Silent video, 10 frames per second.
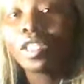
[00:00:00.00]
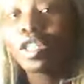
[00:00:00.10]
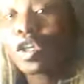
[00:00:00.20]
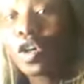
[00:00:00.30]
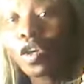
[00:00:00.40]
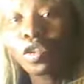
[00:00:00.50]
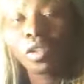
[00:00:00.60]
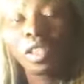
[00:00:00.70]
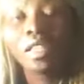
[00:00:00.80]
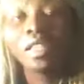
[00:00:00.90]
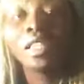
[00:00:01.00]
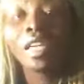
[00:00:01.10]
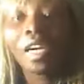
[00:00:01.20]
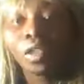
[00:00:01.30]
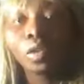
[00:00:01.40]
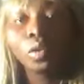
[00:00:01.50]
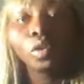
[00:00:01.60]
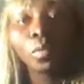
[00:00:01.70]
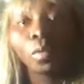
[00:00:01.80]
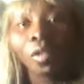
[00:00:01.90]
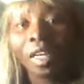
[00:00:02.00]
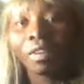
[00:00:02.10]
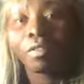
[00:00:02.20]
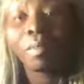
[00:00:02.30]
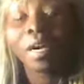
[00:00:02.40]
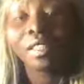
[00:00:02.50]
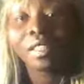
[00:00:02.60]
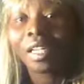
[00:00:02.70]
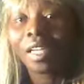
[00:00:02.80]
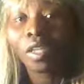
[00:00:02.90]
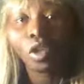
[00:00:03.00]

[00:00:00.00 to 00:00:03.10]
You go today, you say, I do. Tomorrow they have a birthday.